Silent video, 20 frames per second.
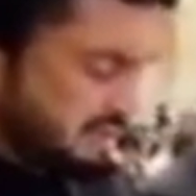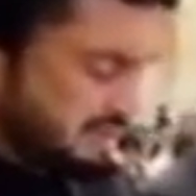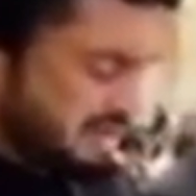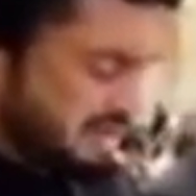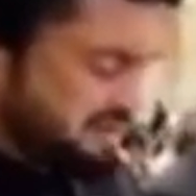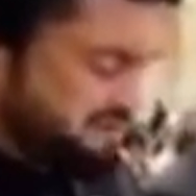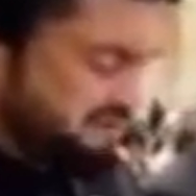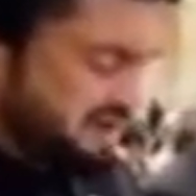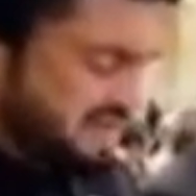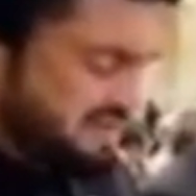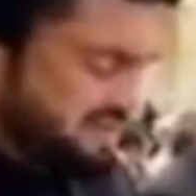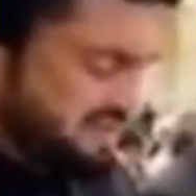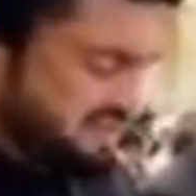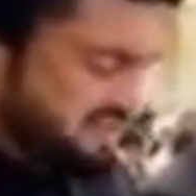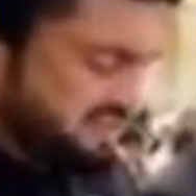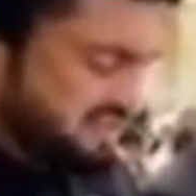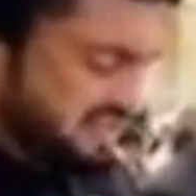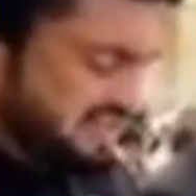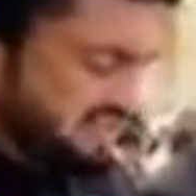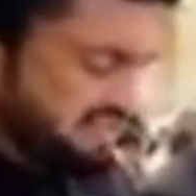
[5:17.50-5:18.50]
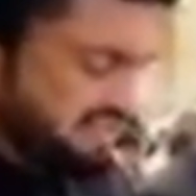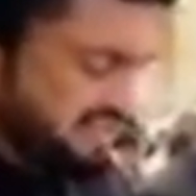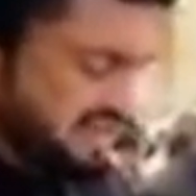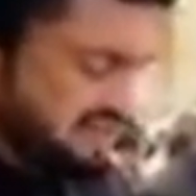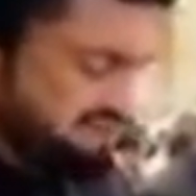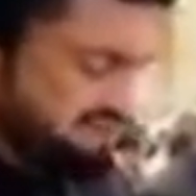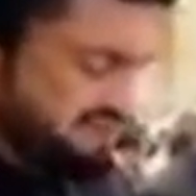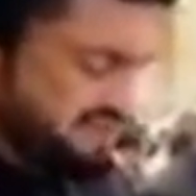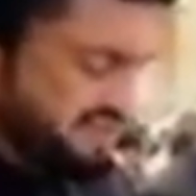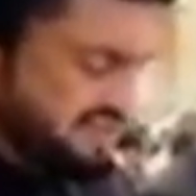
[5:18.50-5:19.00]
Advisory cells
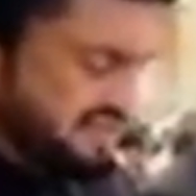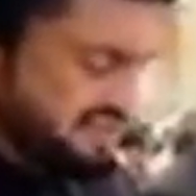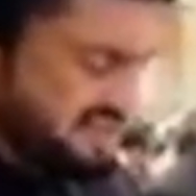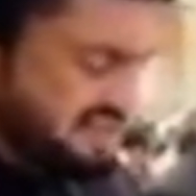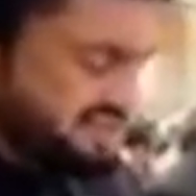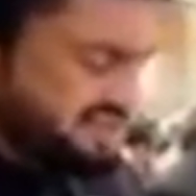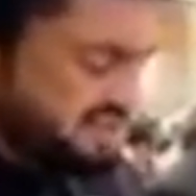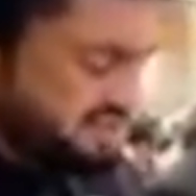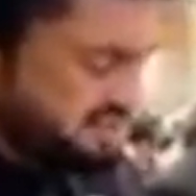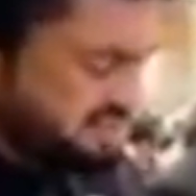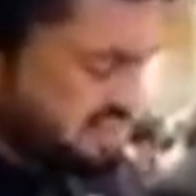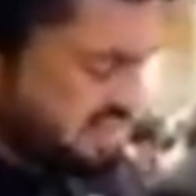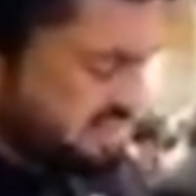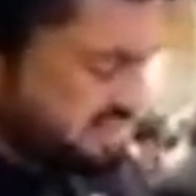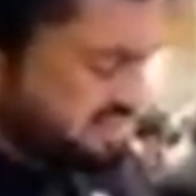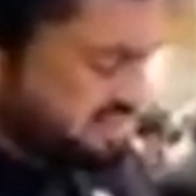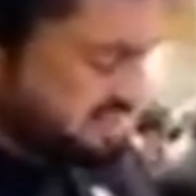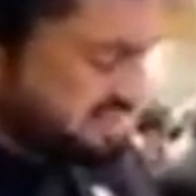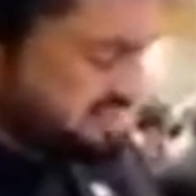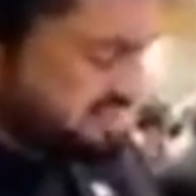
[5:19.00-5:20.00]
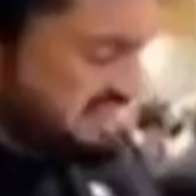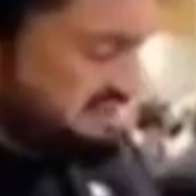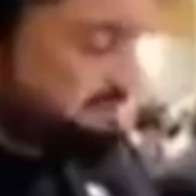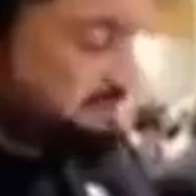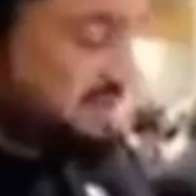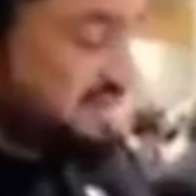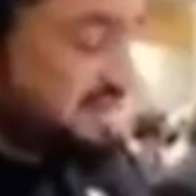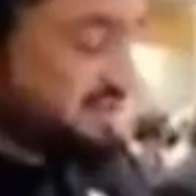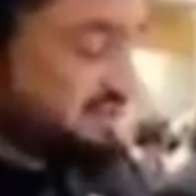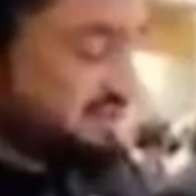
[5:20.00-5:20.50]
and facilitation centers have
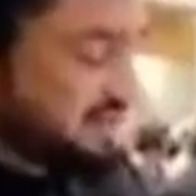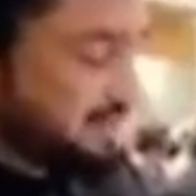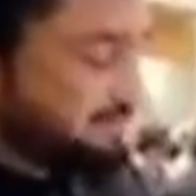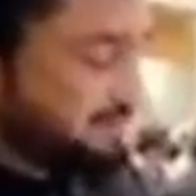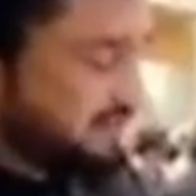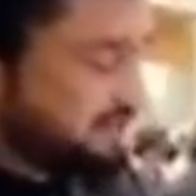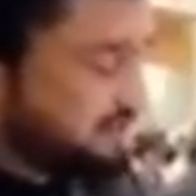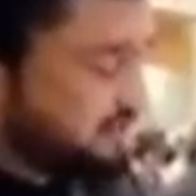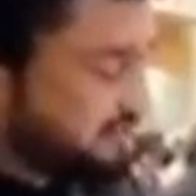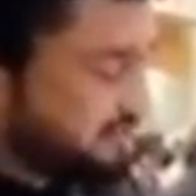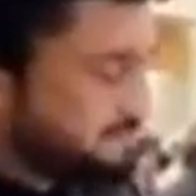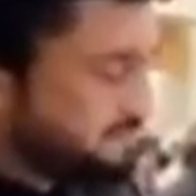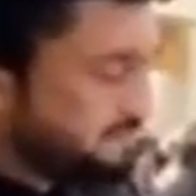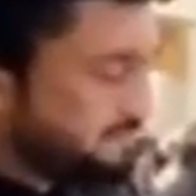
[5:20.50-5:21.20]
been established.